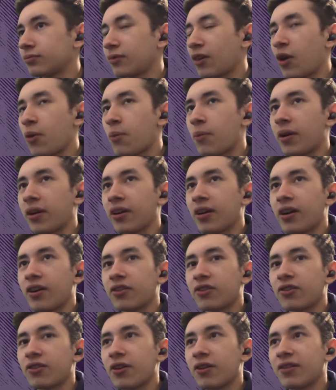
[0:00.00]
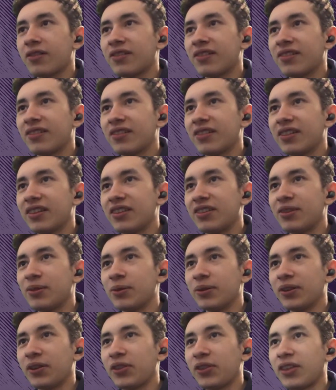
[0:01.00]
Oh my gosh, no! He's
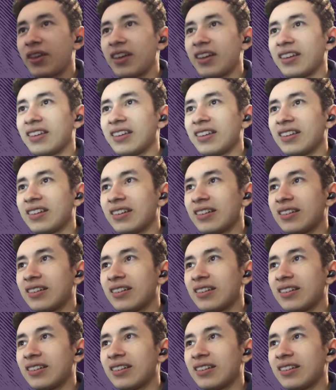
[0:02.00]
doing the thing.